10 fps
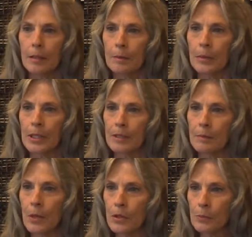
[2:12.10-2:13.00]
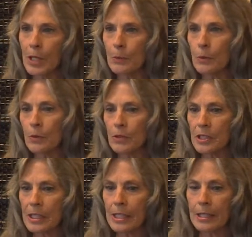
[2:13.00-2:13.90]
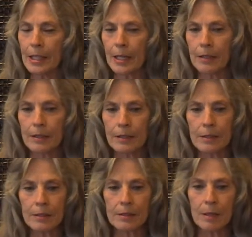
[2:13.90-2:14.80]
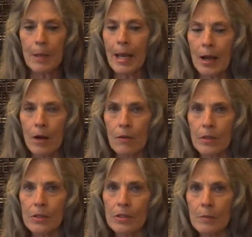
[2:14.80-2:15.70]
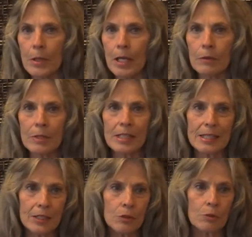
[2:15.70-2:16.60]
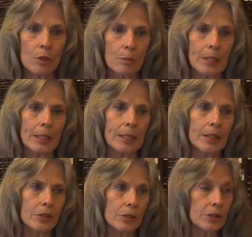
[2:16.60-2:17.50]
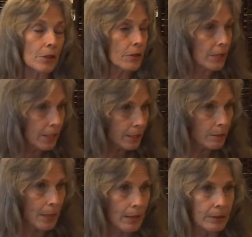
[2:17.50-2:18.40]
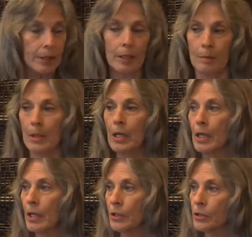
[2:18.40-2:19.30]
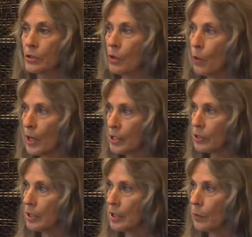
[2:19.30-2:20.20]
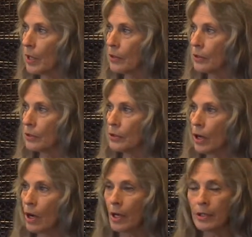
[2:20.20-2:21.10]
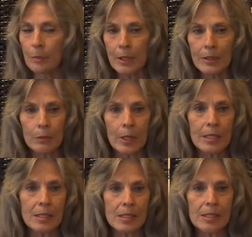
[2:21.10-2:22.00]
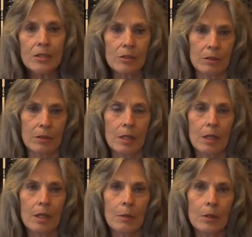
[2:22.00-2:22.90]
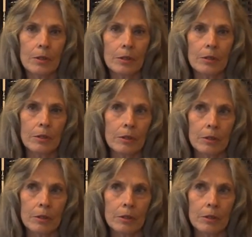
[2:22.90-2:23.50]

But most people will see that somehow there's some kind of residual, meaning you're still thinking about them, you're still questioning whether or not you made the right decision, whether